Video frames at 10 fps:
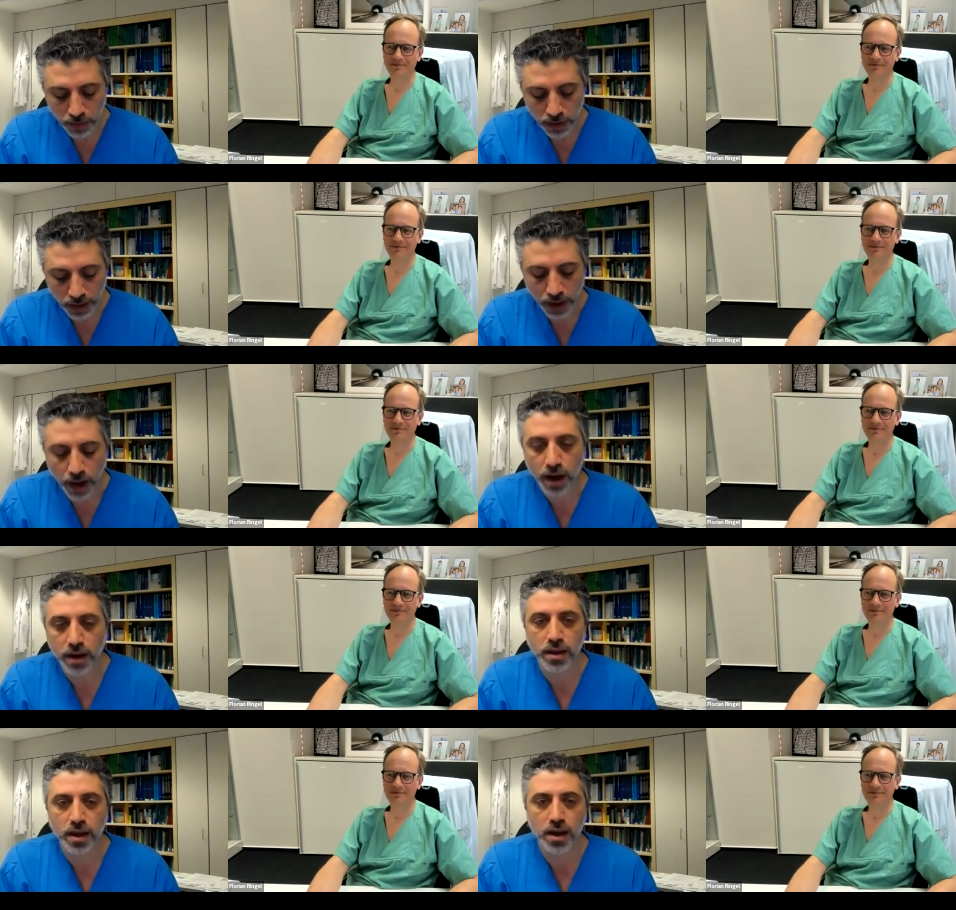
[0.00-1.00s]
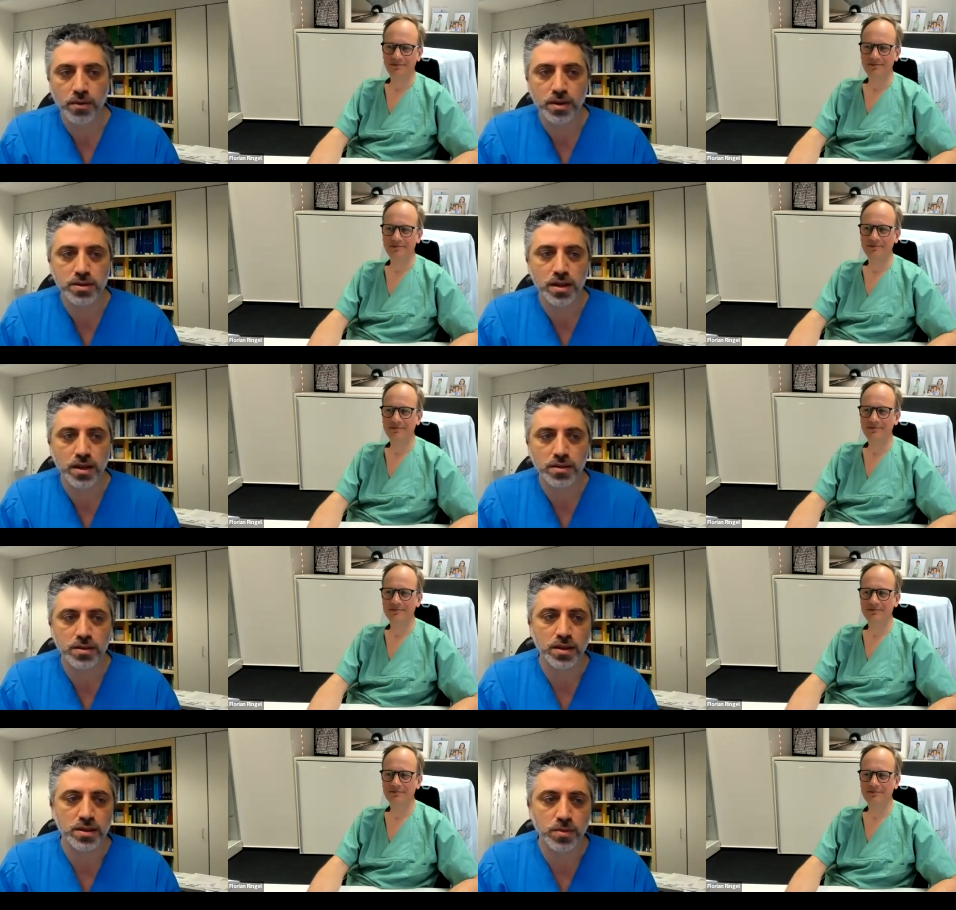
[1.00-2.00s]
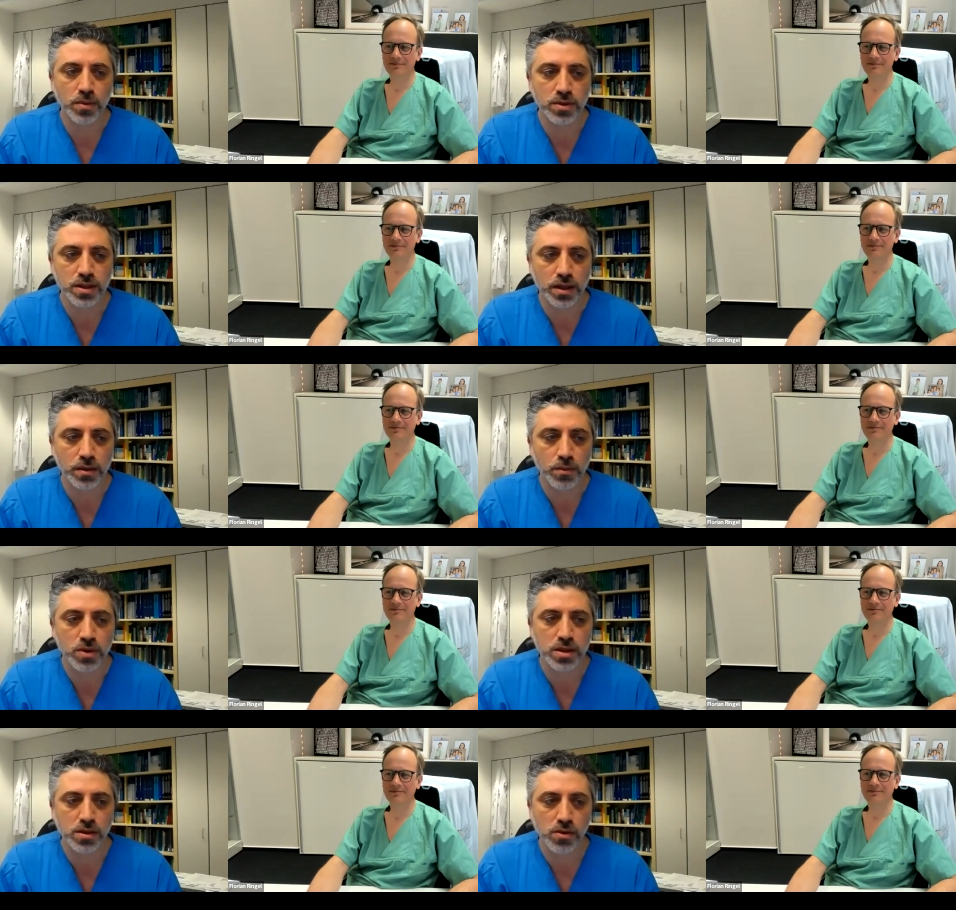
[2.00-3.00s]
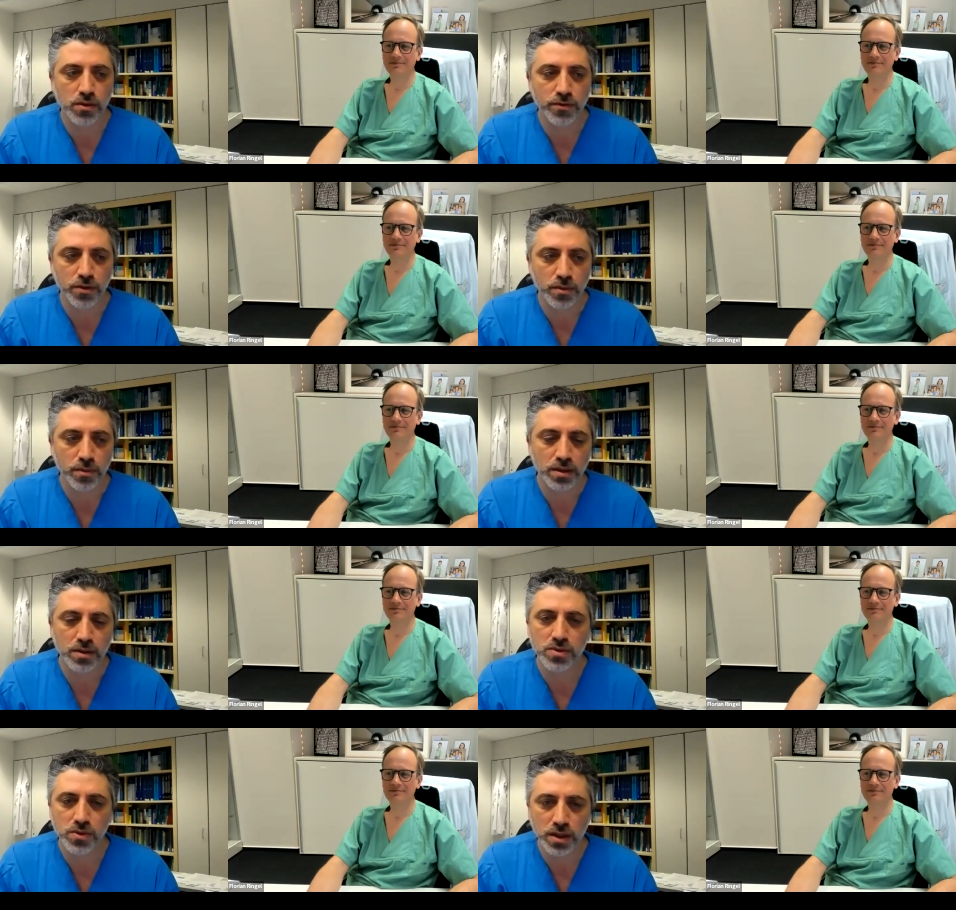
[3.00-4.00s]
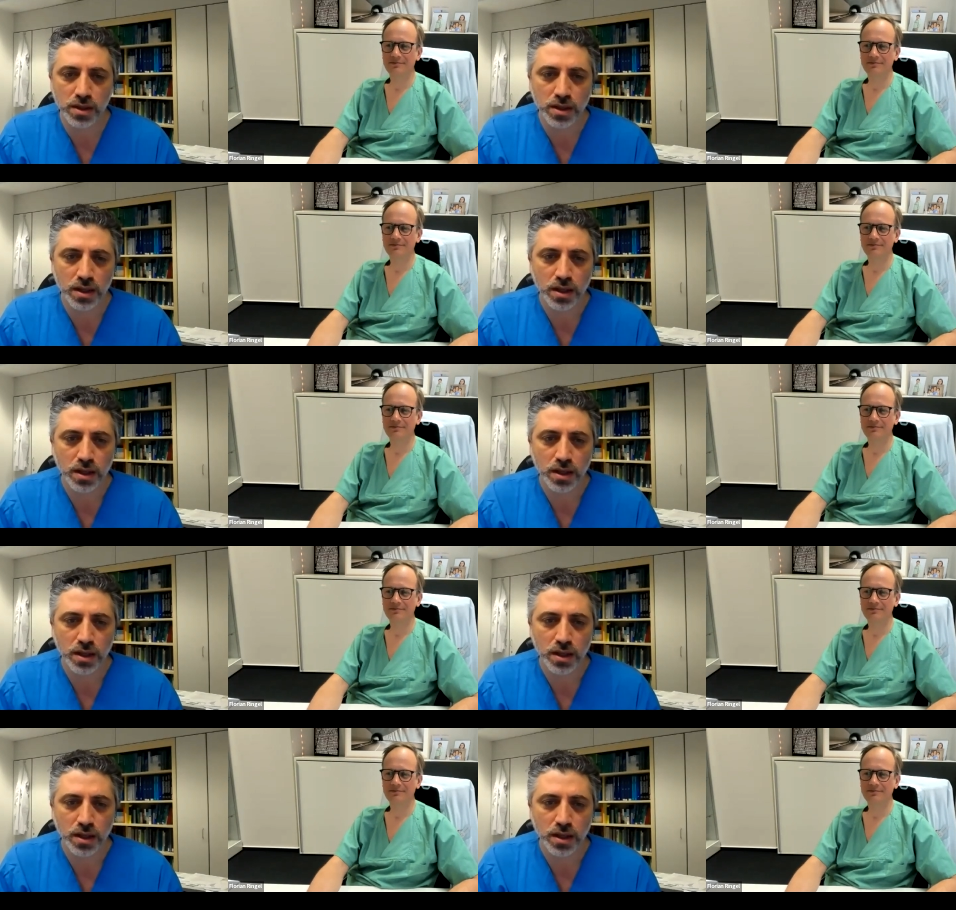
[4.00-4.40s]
Speaker 1: with AI now is that it's mostly mostly driven from industry.